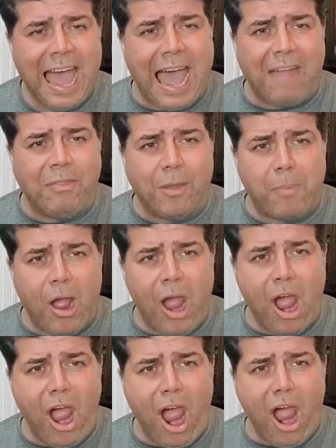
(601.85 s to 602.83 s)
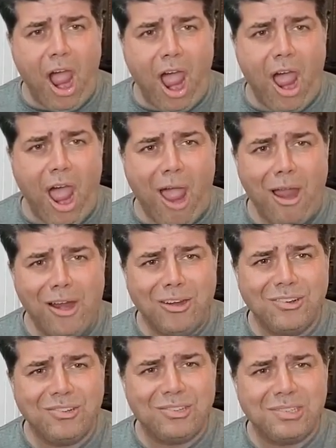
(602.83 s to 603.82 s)
and the
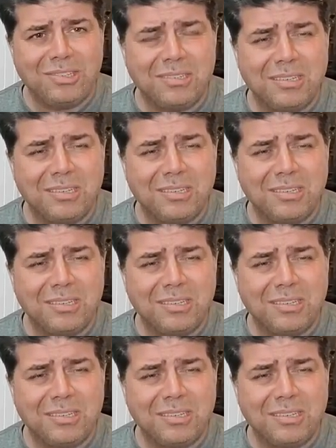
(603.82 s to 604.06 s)
birds